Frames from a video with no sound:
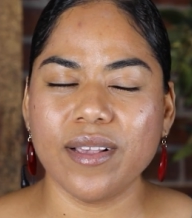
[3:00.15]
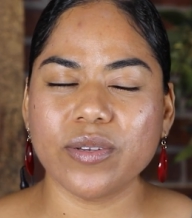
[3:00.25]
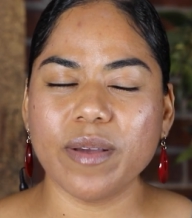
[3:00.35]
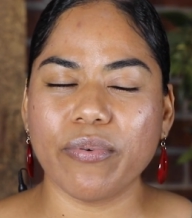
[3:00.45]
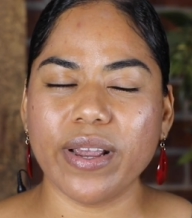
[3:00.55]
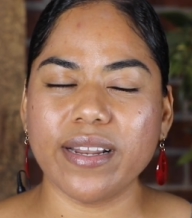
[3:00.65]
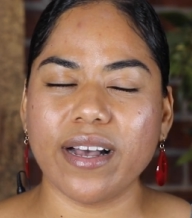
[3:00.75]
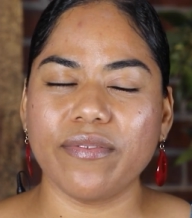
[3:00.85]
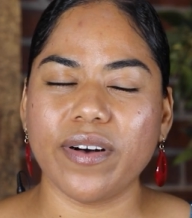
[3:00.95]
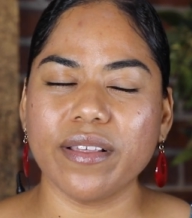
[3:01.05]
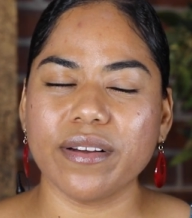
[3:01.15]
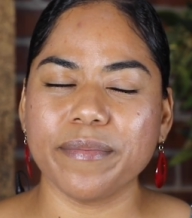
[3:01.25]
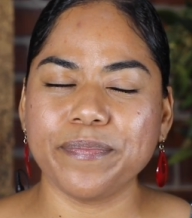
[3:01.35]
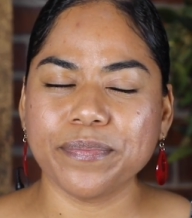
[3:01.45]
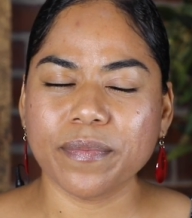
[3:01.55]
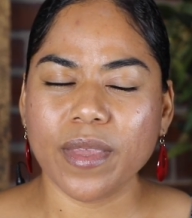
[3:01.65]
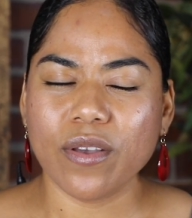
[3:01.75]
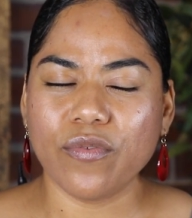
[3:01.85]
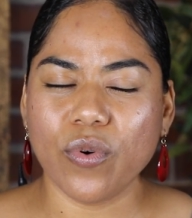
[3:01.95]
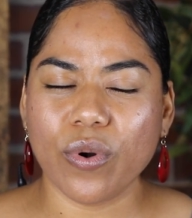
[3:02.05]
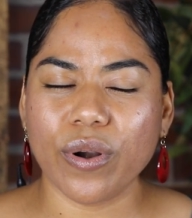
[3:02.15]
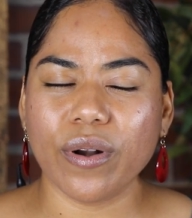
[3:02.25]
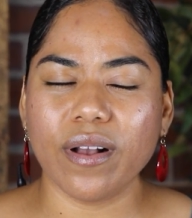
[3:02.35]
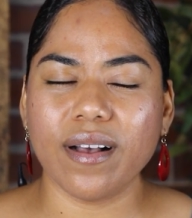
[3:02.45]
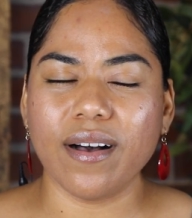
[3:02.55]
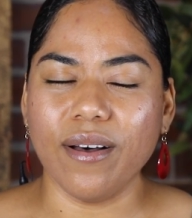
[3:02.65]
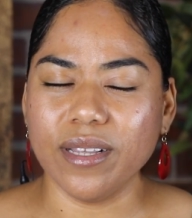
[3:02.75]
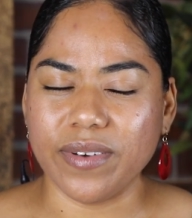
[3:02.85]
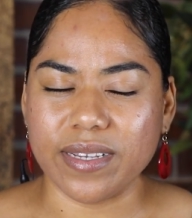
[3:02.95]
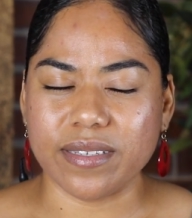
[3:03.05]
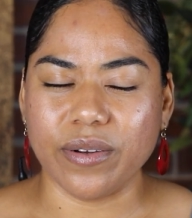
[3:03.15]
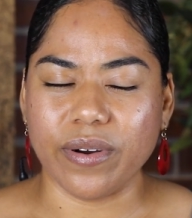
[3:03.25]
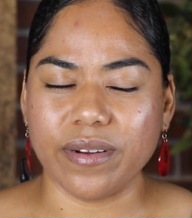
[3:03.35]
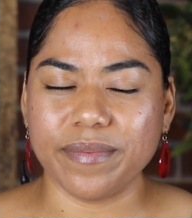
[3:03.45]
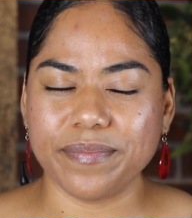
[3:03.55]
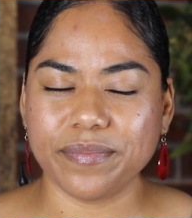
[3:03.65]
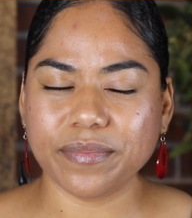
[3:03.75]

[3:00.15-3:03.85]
So I pray now, Father, for all of us, Lord,